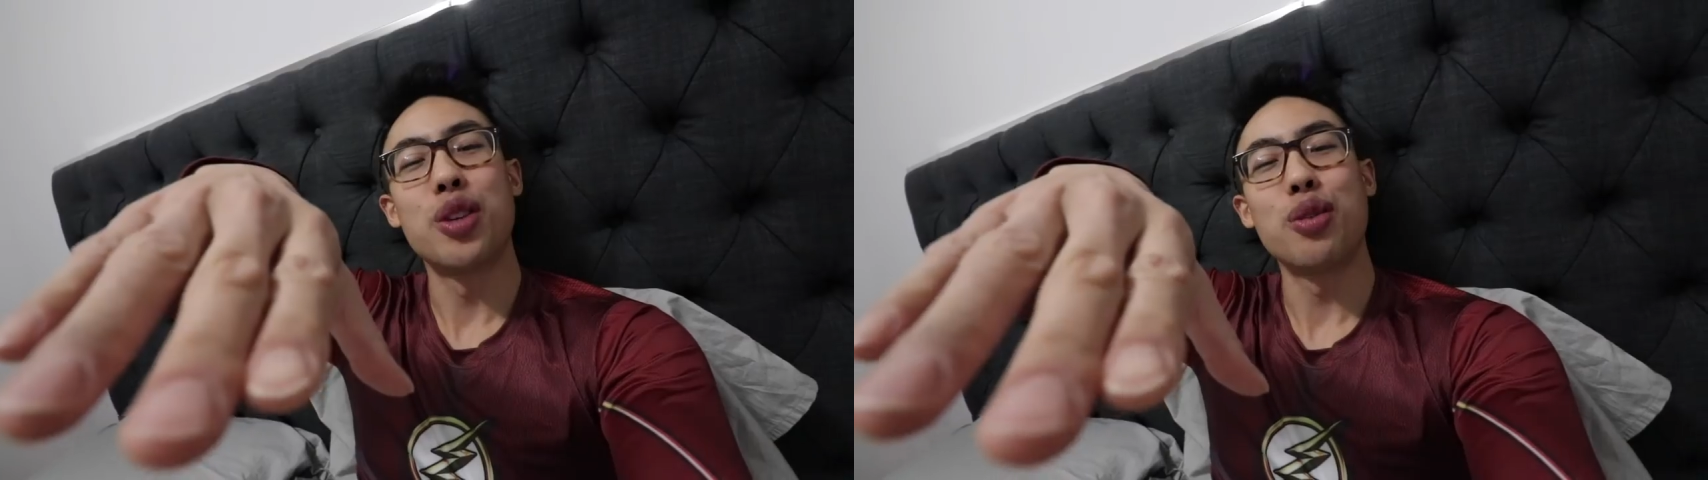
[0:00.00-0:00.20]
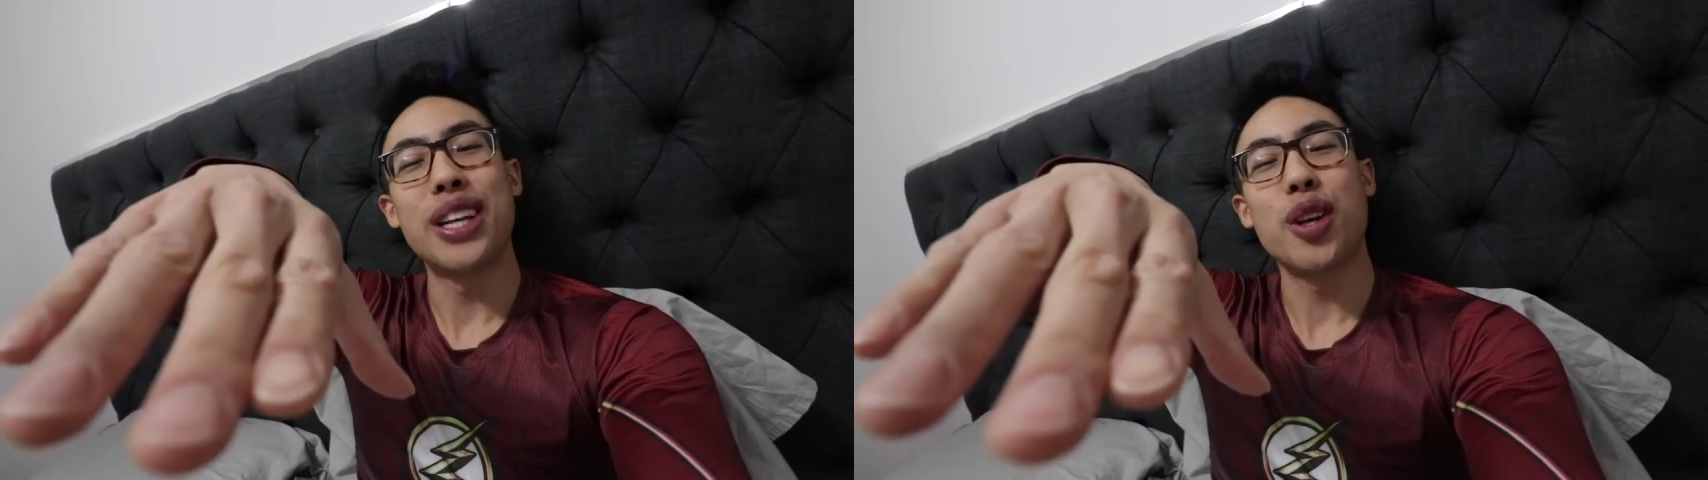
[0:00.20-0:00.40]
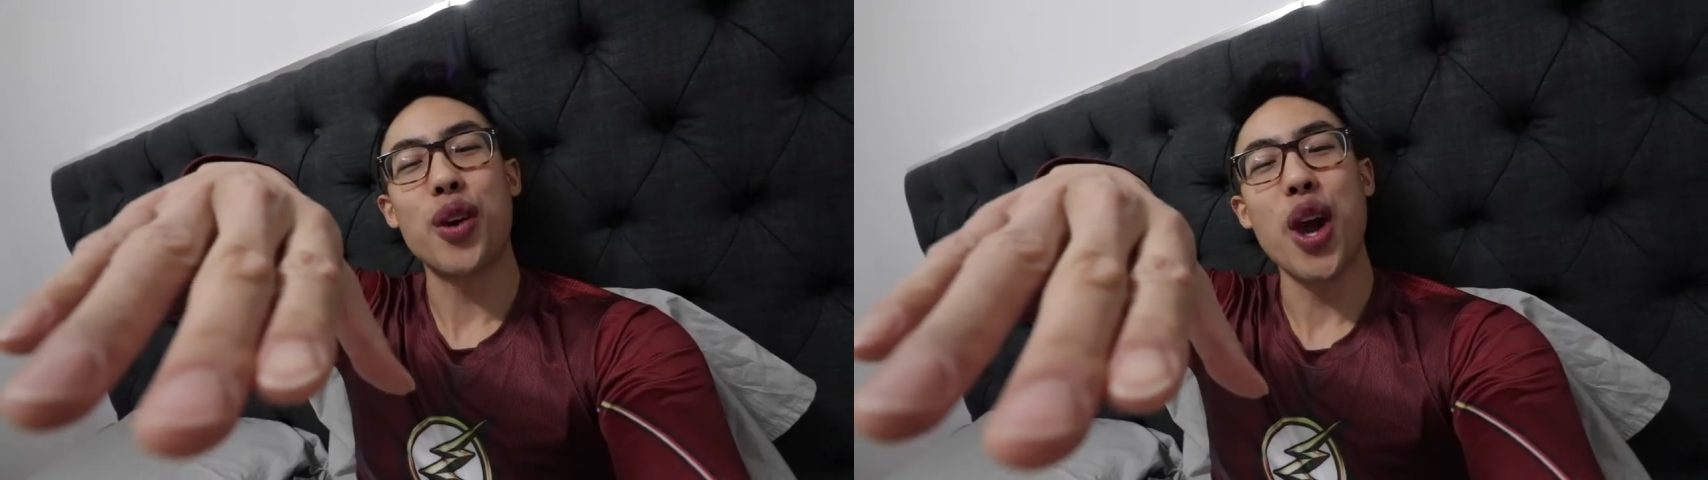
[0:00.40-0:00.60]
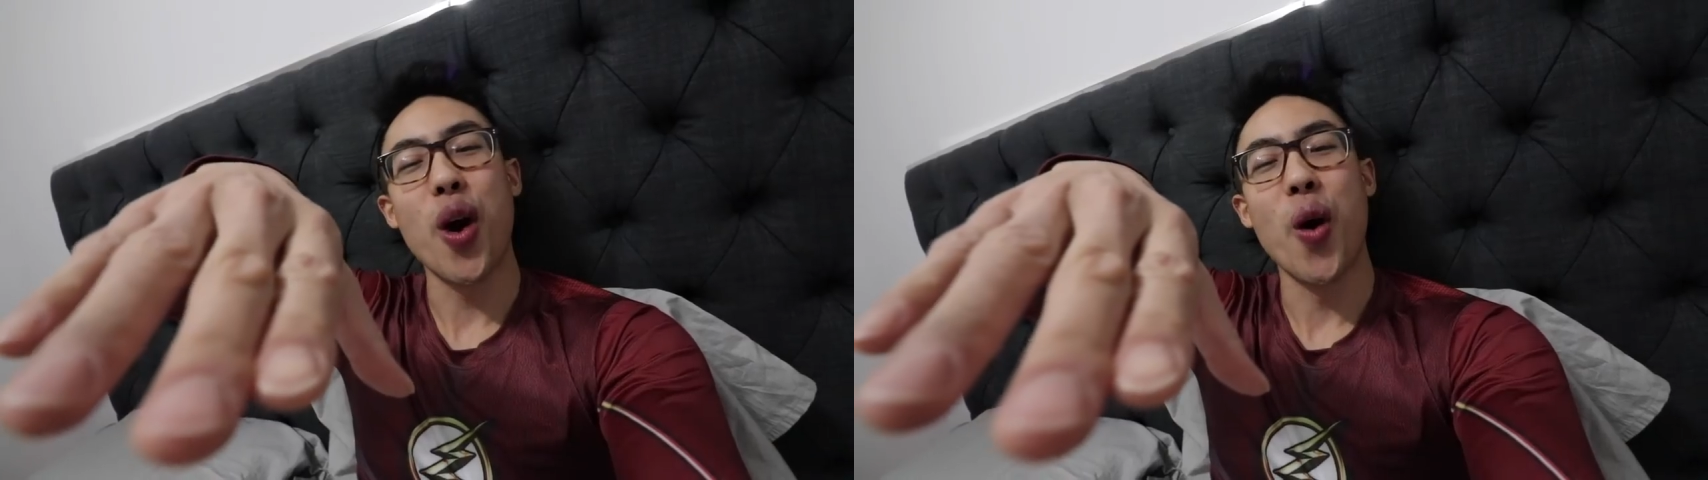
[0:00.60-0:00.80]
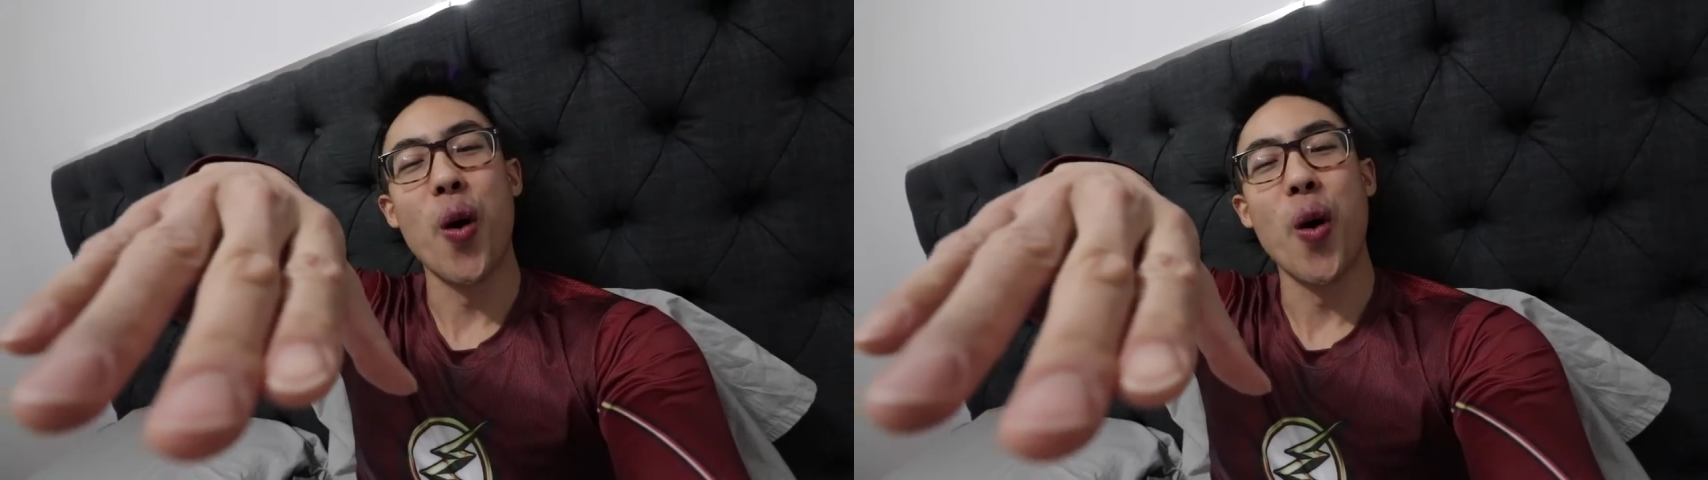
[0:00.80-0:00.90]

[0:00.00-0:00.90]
2, 3, Tokyo!